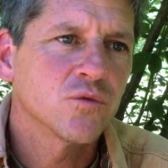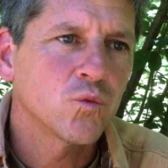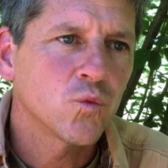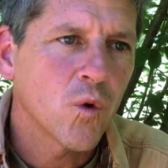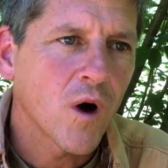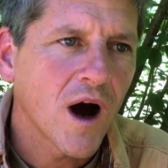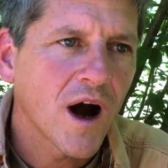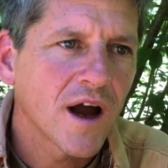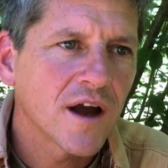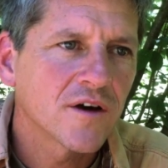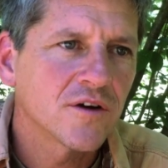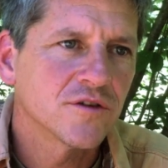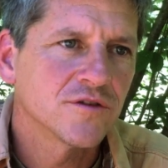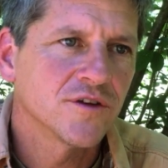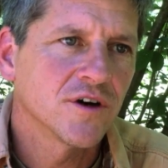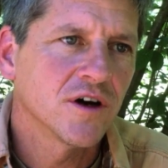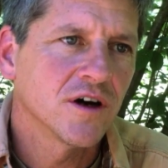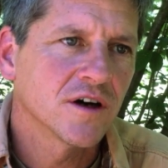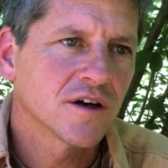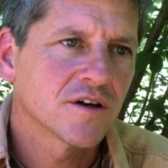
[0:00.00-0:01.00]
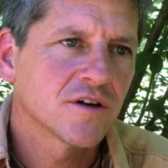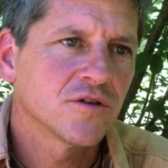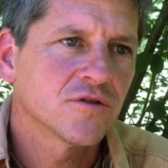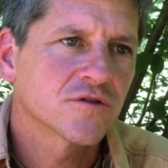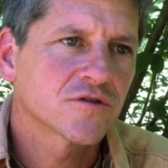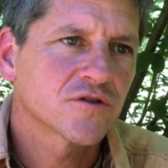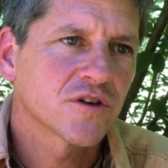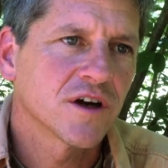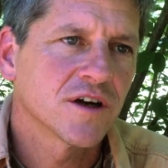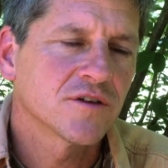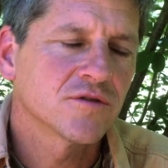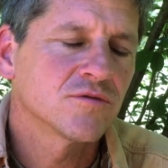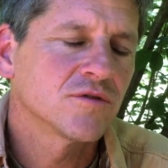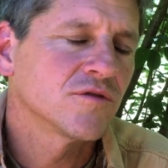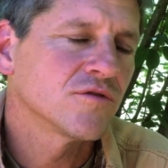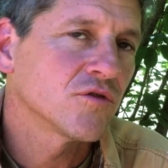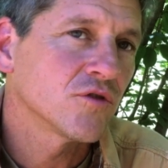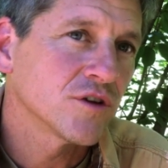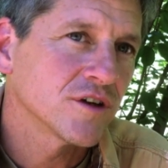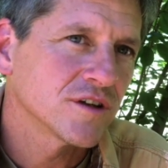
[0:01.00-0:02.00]
a wild dog who's trying to
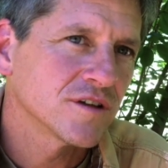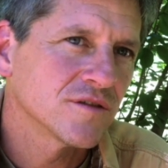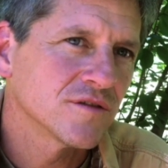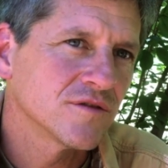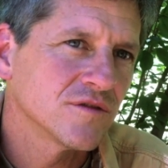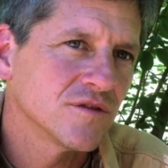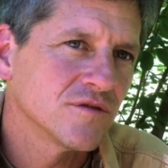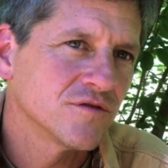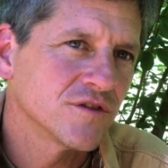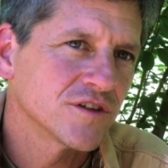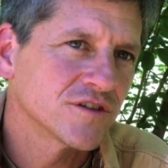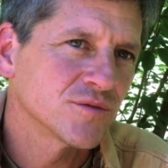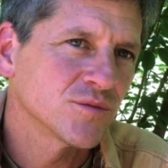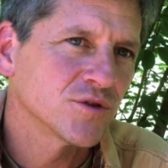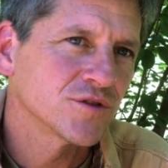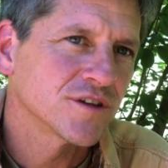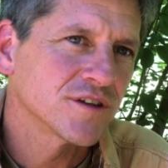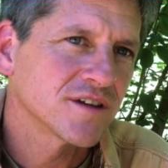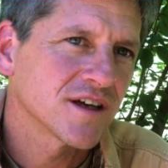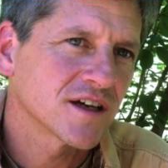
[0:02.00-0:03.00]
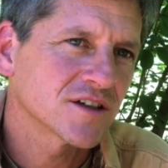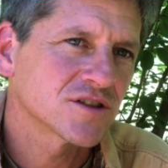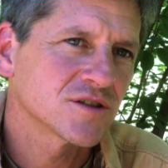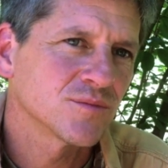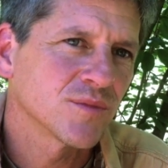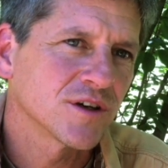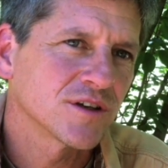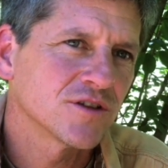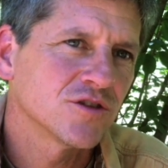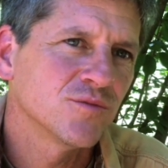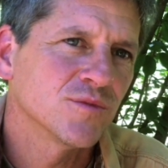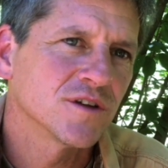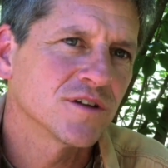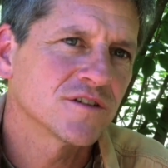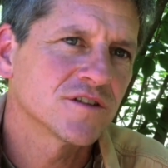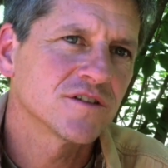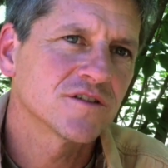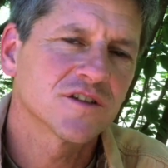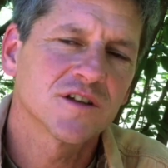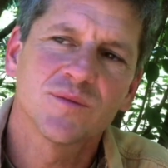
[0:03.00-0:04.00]
avoid visible detection by
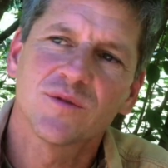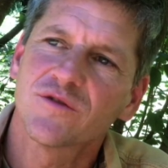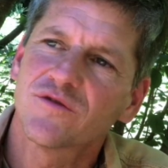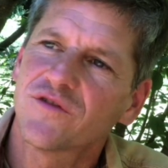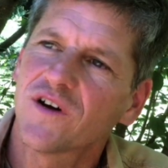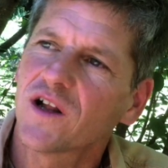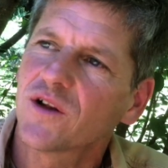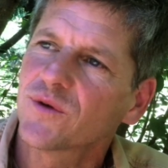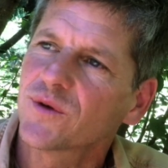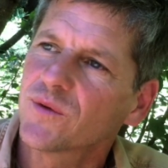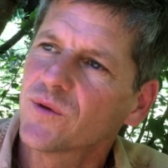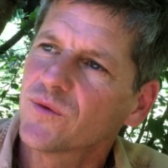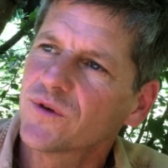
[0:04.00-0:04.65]
humans, he's going to be following